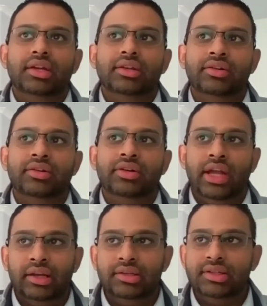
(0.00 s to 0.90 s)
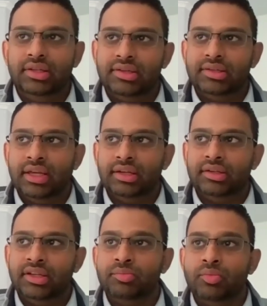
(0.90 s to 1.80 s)
the reality is that
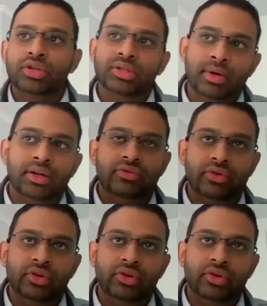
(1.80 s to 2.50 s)
there's more demand for